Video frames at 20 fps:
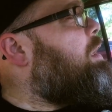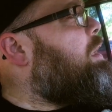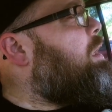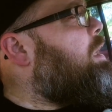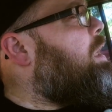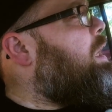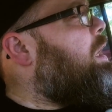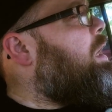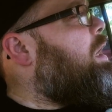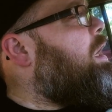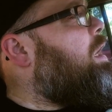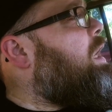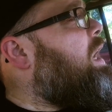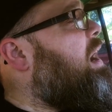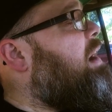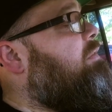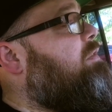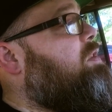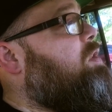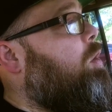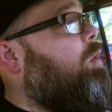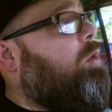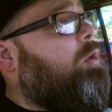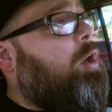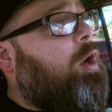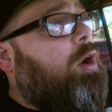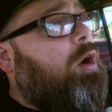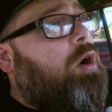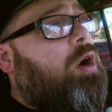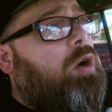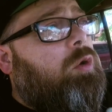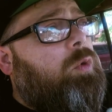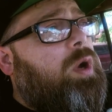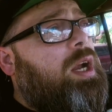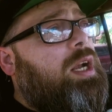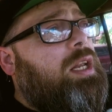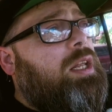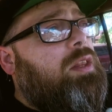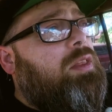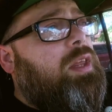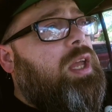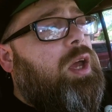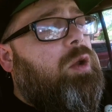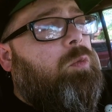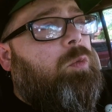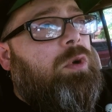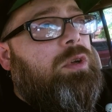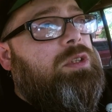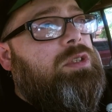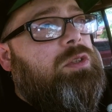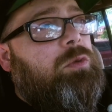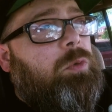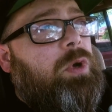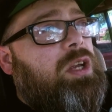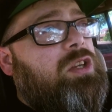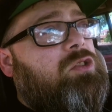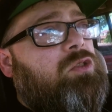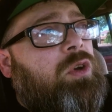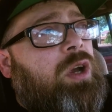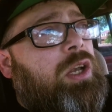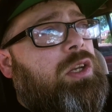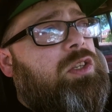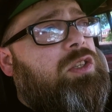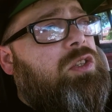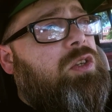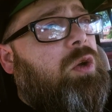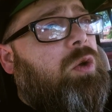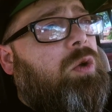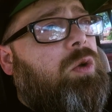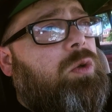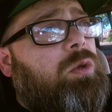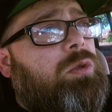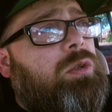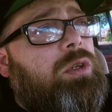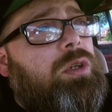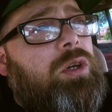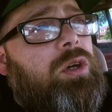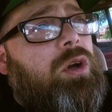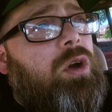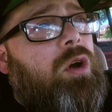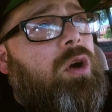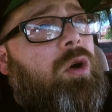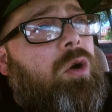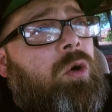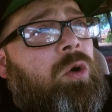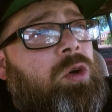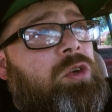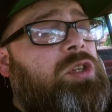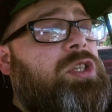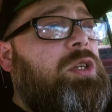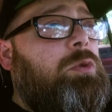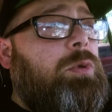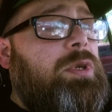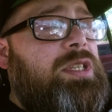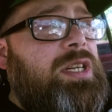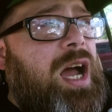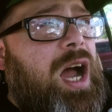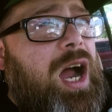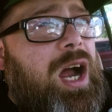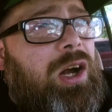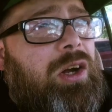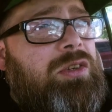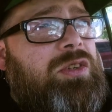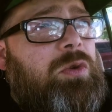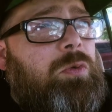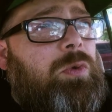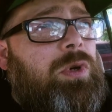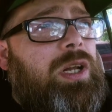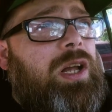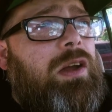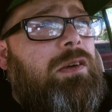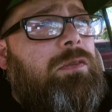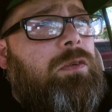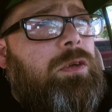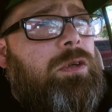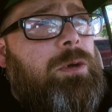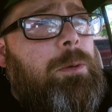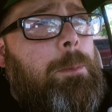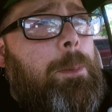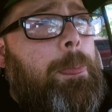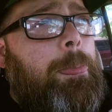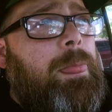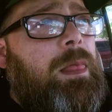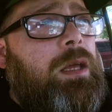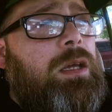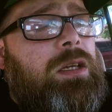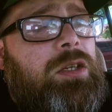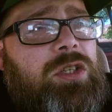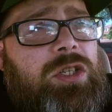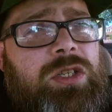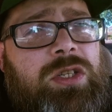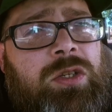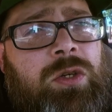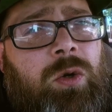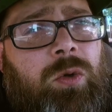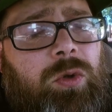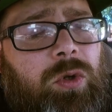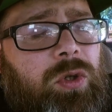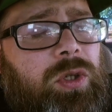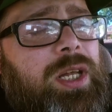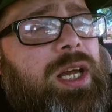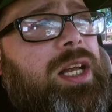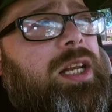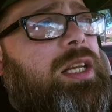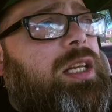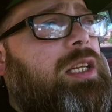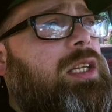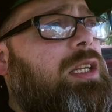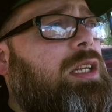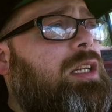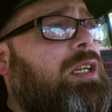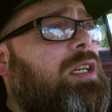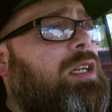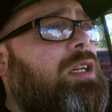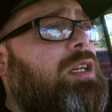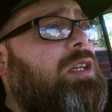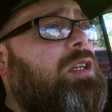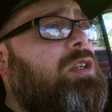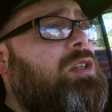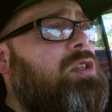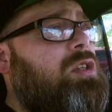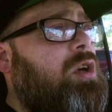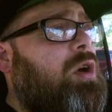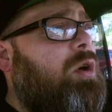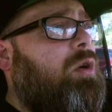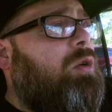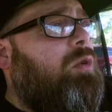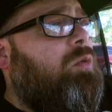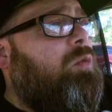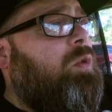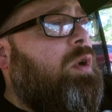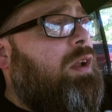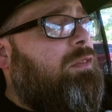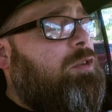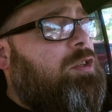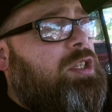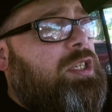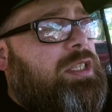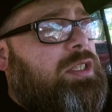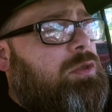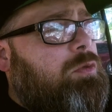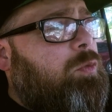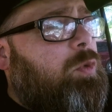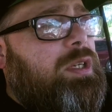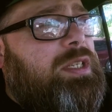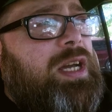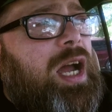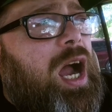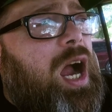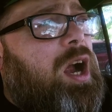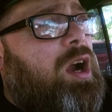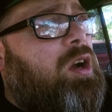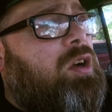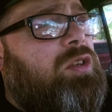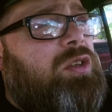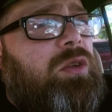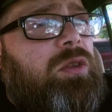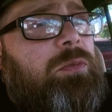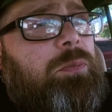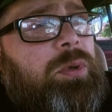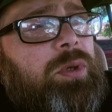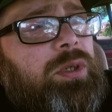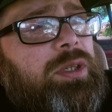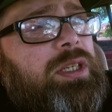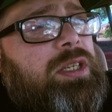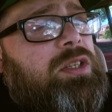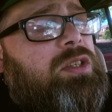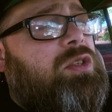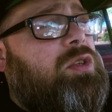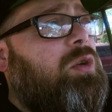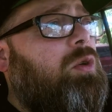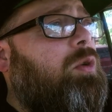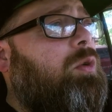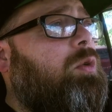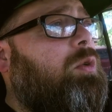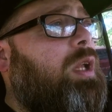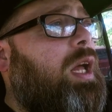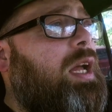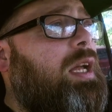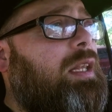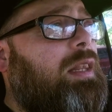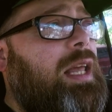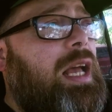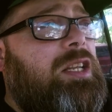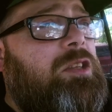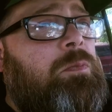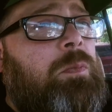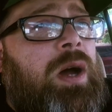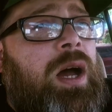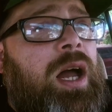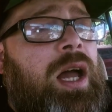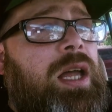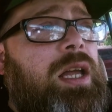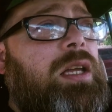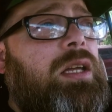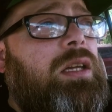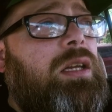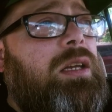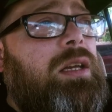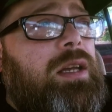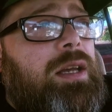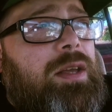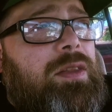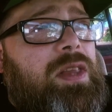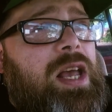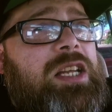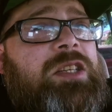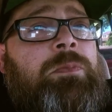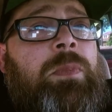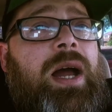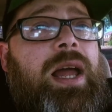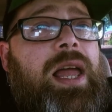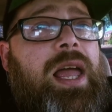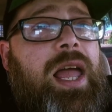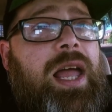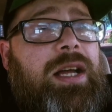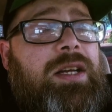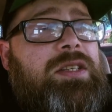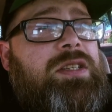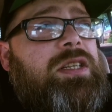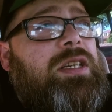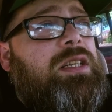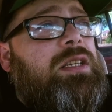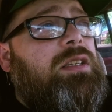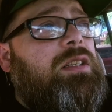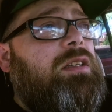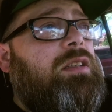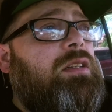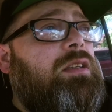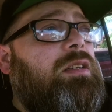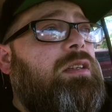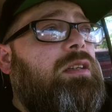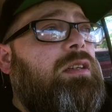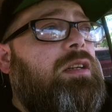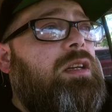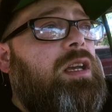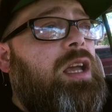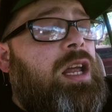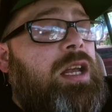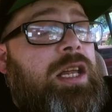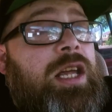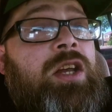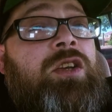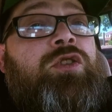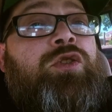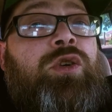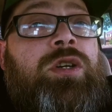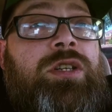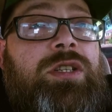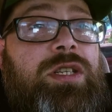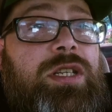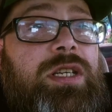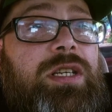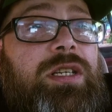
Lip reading: And I've told her already that once the restaurant's sold, or she retires or whatever, she's an older lady, so whenever she retires or the building's sold, like, that's my exit and entrance,